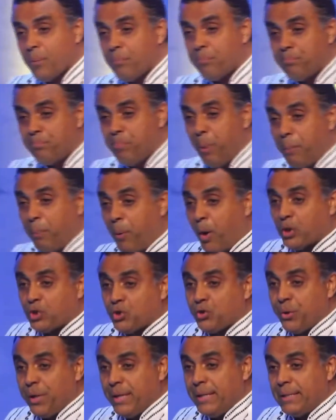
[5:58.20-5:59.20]
pawpaw
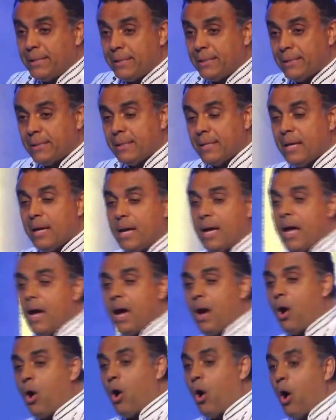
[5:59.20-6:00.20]
trees,
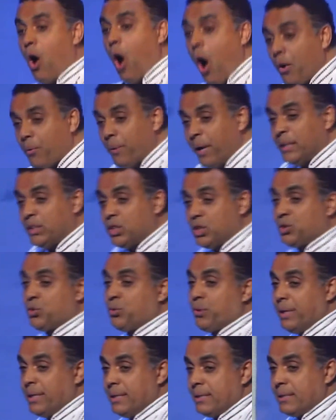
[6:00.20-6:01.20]
or orange
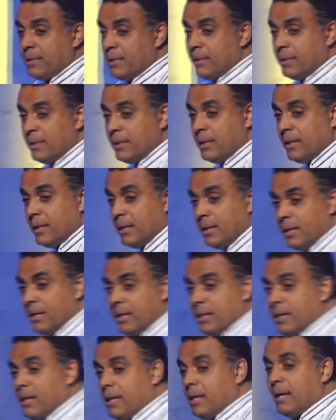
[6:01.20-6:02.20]
trees,
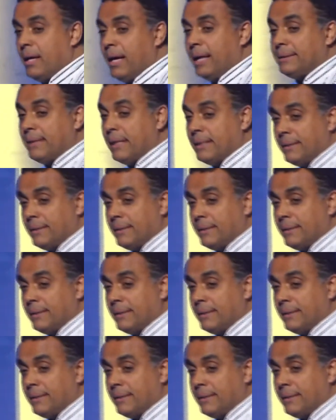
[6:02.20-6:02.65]
isn't